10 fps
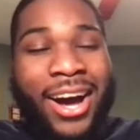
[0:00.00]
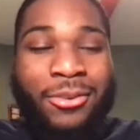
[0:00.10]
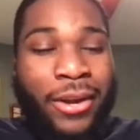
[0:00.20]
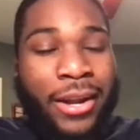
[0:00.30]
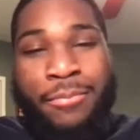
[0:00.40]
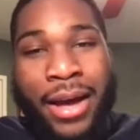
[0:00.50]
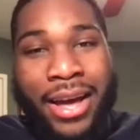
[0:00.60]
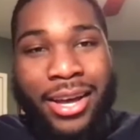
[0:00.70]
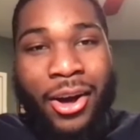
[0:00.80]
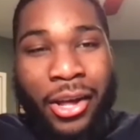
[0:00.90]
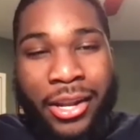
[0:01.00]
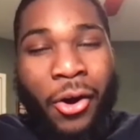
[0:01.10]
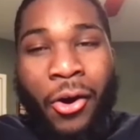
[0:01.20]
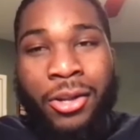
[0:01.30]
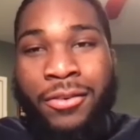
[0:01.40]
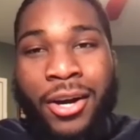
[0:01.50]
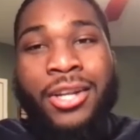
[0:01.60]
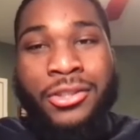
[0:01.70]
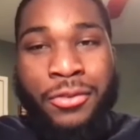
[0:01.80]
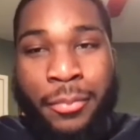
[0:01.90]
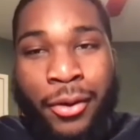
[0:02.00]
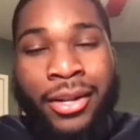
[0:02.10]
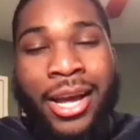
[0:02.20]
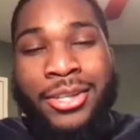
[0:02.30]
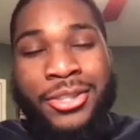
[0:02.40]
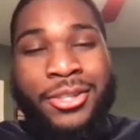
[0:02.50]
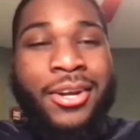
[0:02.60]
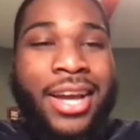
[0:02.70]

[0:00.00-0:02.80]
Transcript: running back in all of college football last year.